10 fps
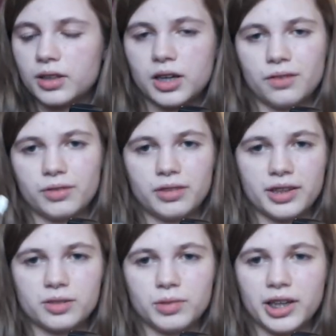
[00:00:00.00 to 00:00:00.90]
uh, with
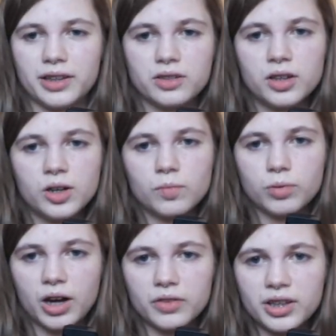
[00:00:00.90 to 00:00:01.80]
like some kids
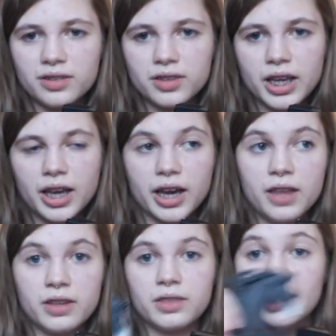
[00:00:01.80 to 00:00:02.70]
brought these,
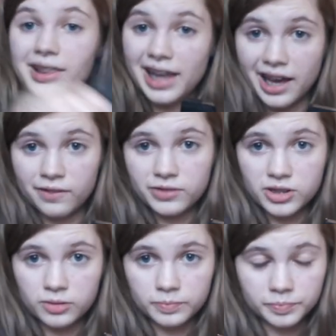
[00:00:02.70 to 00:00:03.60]
and then they left